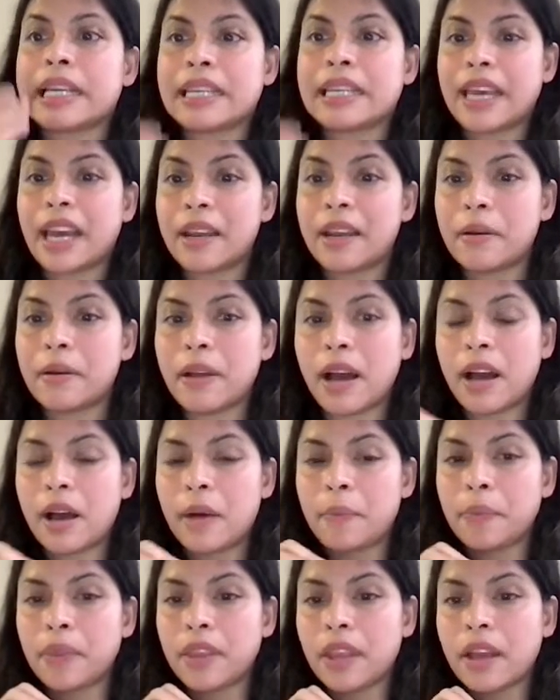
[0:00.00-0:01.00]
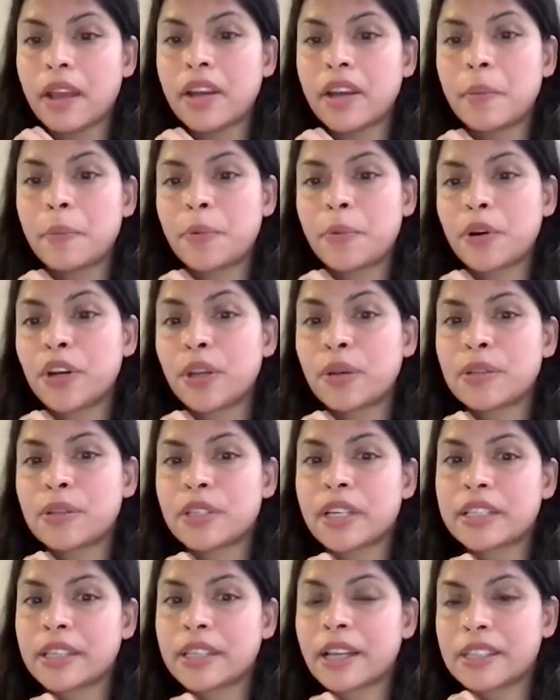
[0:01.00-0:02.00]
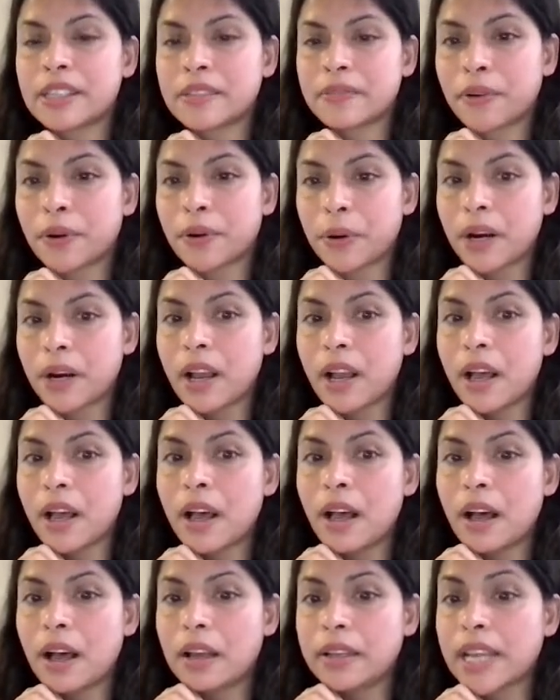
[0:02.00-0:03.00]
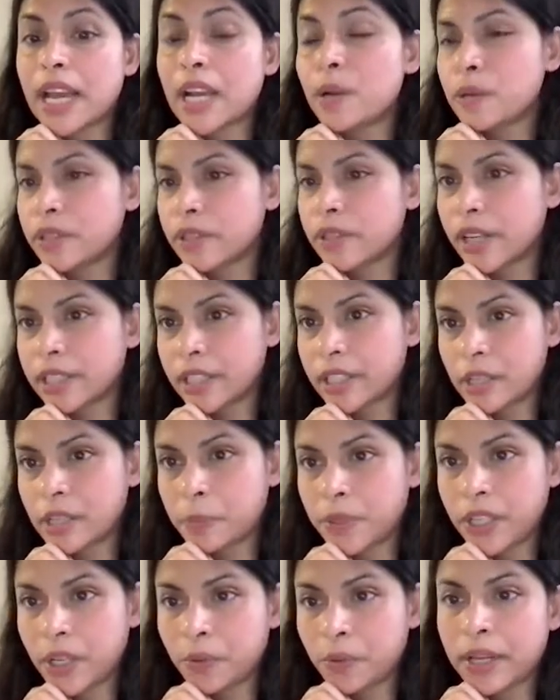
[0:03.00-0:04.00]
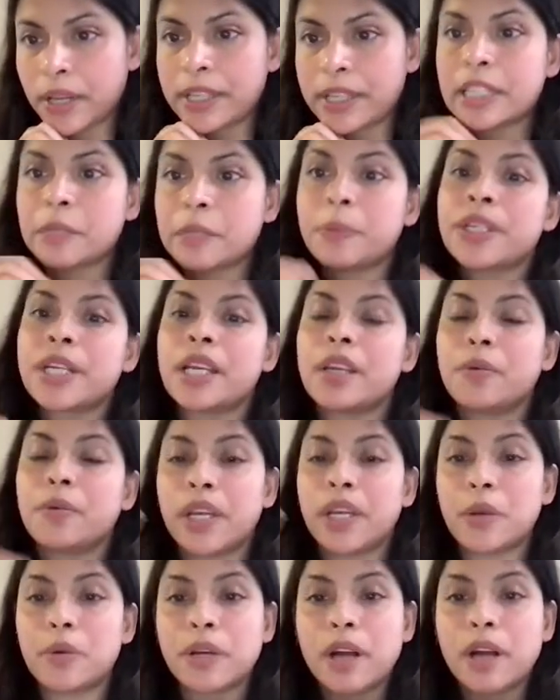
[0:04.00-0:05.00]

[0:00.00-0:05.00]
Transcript: it can reproduce results for nanostructures pretty well, especially when you